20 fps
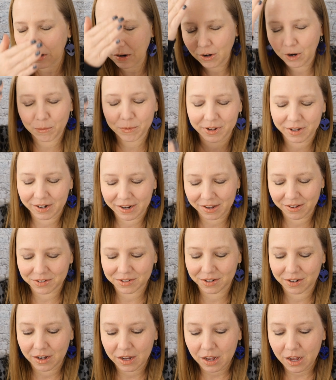Calm down,
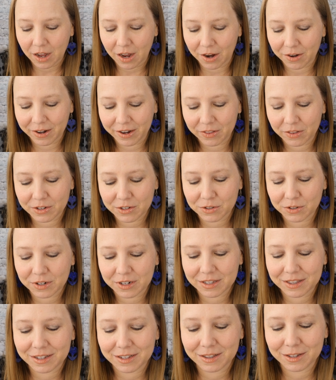Allison. Okay, let's
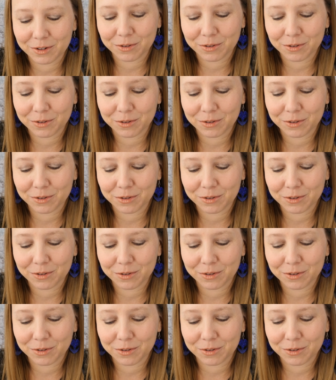look at the